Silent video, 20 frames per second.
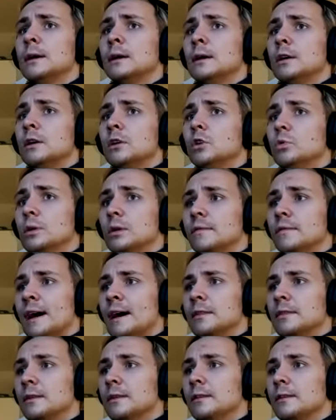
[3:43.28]
you would have
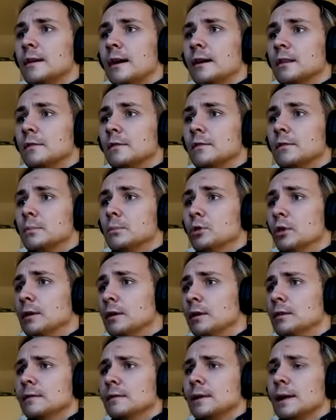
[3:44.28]
had these kinds of
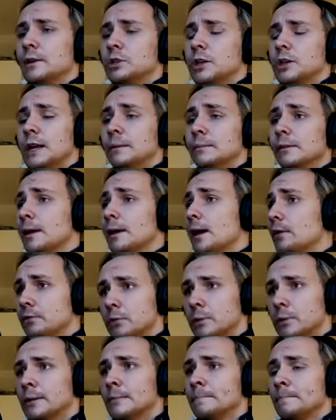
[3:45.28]
communities of large animals
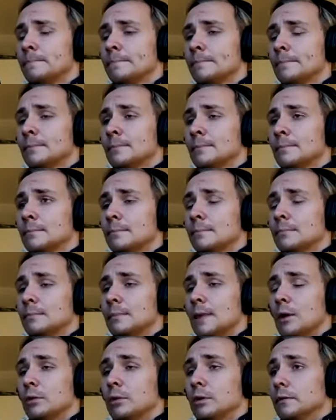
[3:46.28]
everywhere.
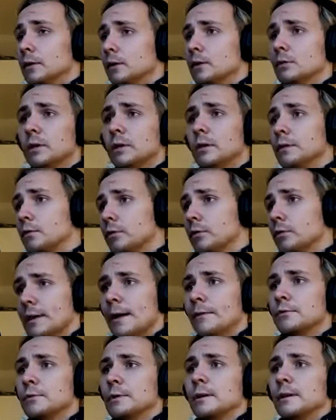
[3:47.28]
That would have included, of course,
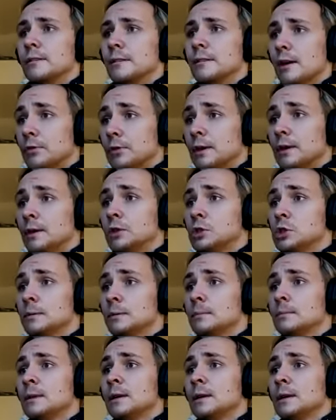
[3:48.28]
Africa and South
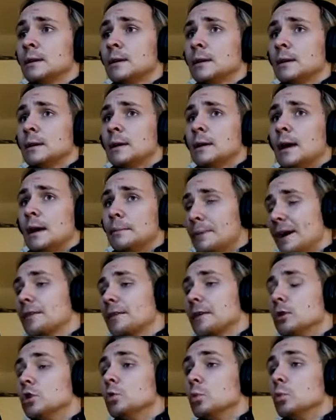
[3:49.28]
Asia. And back
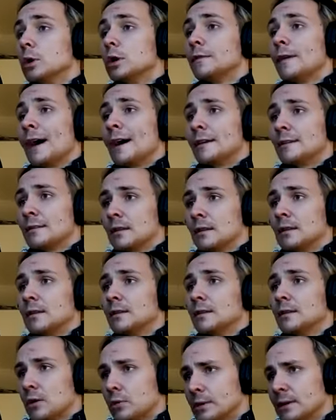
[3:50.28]
then you would have had
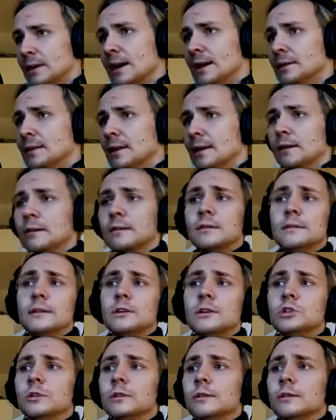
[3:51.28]
Serengeti-like
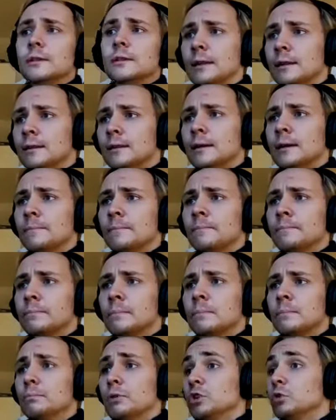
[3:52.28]
conditions in India,
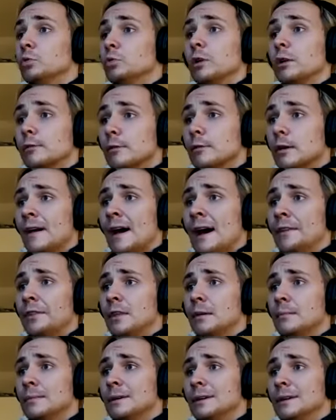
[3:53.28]
but you would also have had
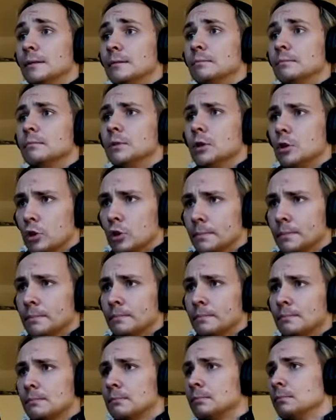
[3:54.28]
them in Europe,
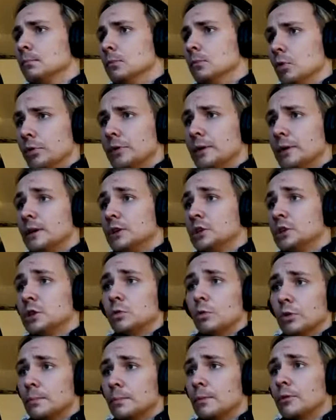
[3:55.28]
North Asia,
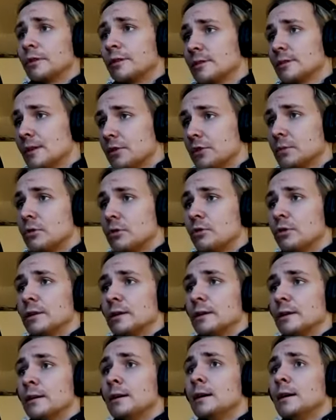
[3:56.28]
North America, South
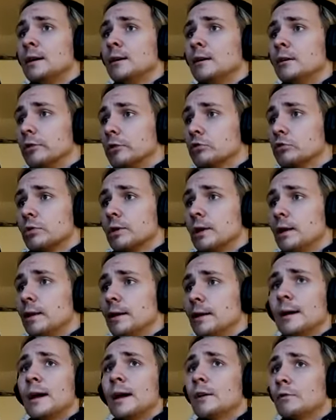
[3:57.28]
America,
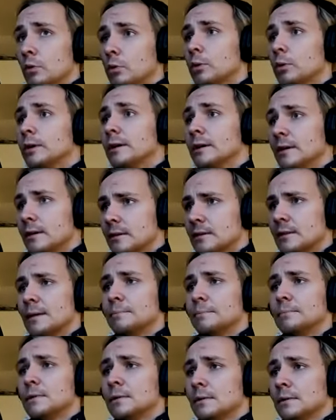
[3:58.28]
Australia, everywhere
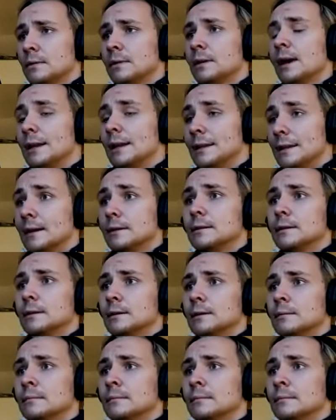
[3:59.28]
except Antarctica.